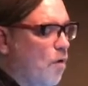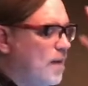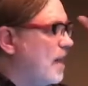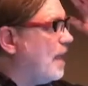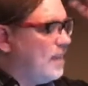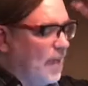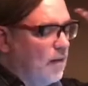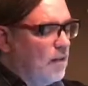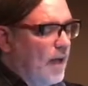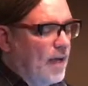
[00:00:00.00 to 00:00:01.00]
pointed
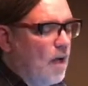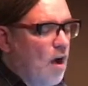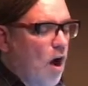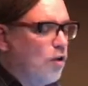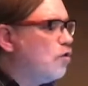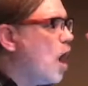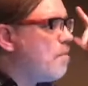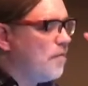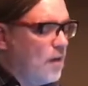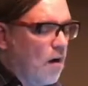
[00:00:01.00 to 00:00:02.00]
antenna-like on
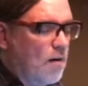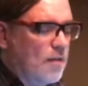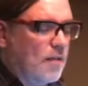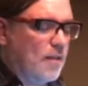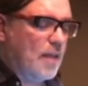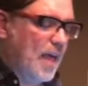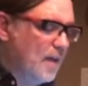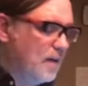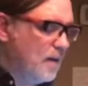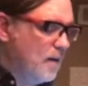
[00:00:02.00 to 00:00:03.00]
top of the artist's head.